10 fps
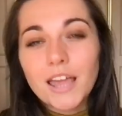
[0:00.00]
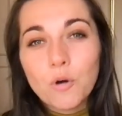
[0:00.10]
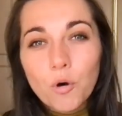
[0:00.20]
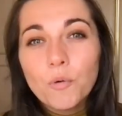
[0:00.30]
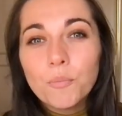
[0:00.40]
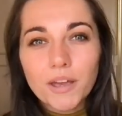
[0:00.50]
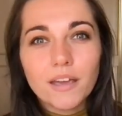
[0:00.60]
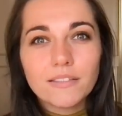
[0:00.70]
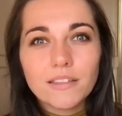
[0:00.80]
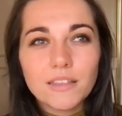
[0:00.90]
and
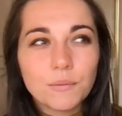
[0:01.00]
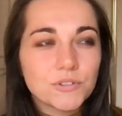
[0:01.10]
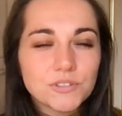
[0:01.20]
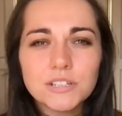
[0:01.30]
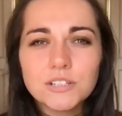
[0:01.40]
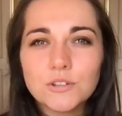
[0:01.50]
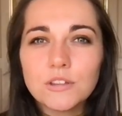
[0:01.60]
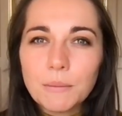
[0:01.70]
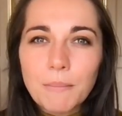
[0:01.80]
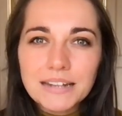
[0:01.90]
hoping that they will stick to
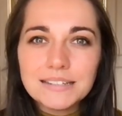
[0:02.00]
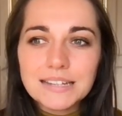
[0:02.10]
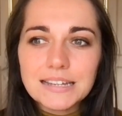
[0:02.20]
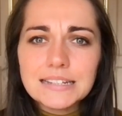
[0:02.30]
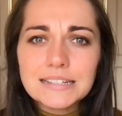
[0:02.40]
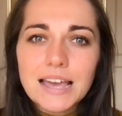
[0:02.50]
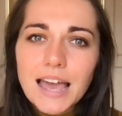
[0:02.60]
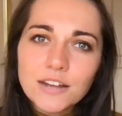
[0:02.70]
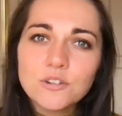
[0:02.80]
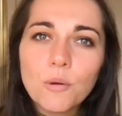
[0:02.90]
their mandate
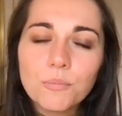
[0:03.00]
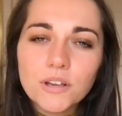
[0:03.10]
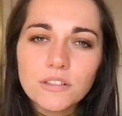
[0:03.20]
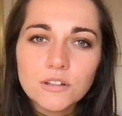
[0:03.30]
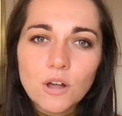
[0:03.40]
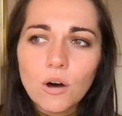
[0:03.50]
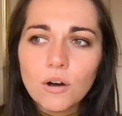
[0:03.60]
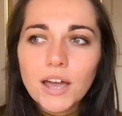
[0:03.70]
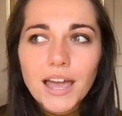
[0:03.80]
and not break the law.